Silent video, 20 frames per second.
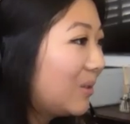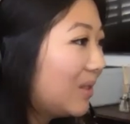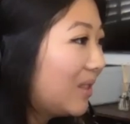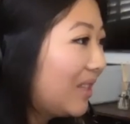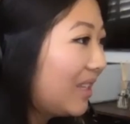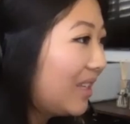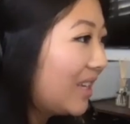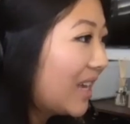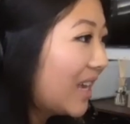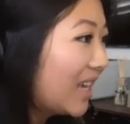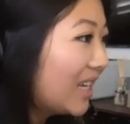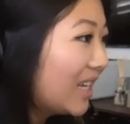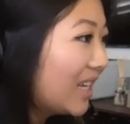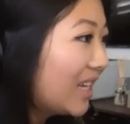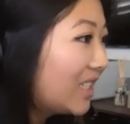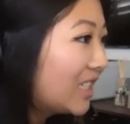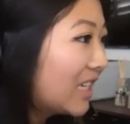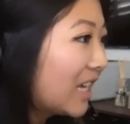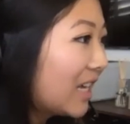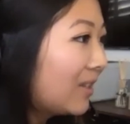the
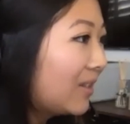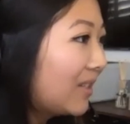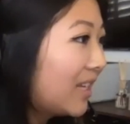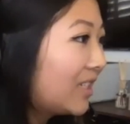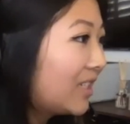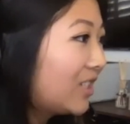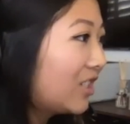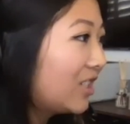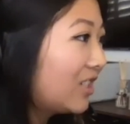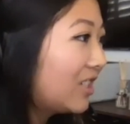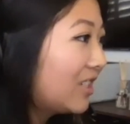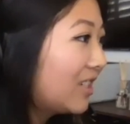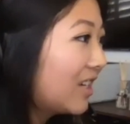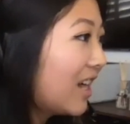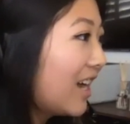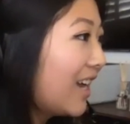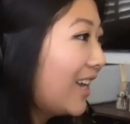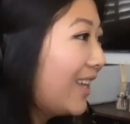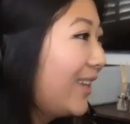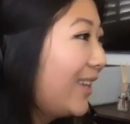NHL legend
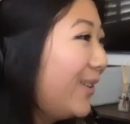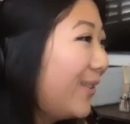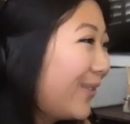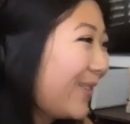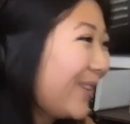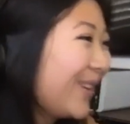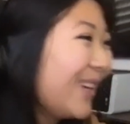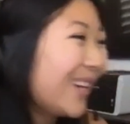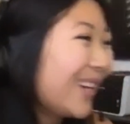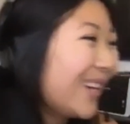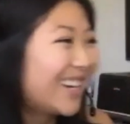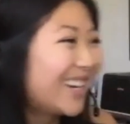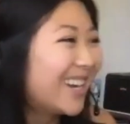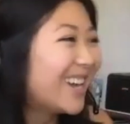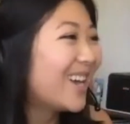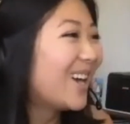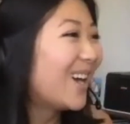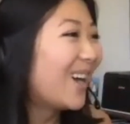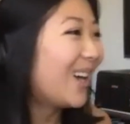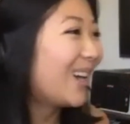Guy Lafluer?
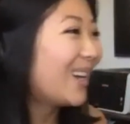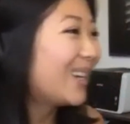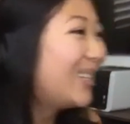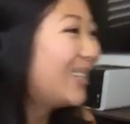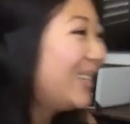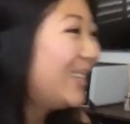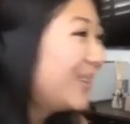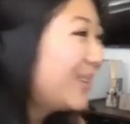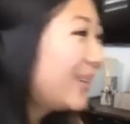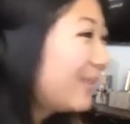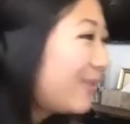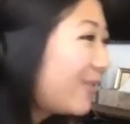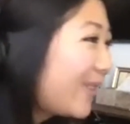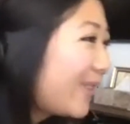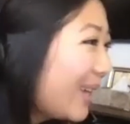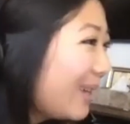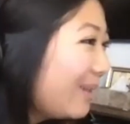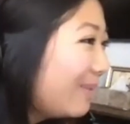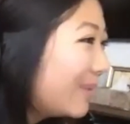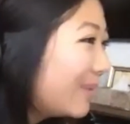Are you a
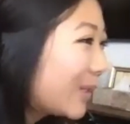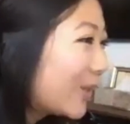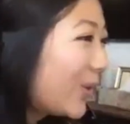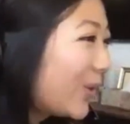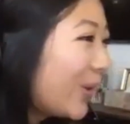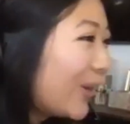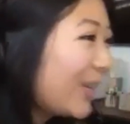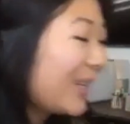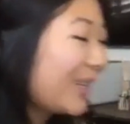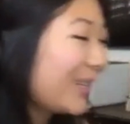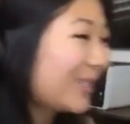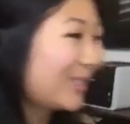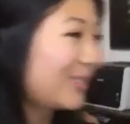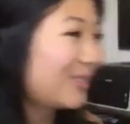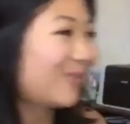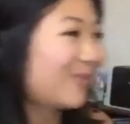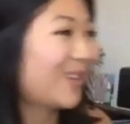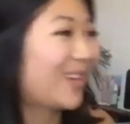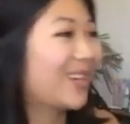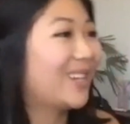Flames or
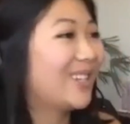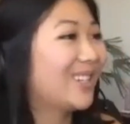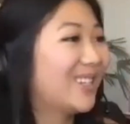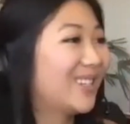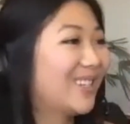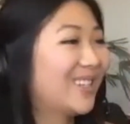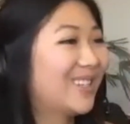Oilers fan?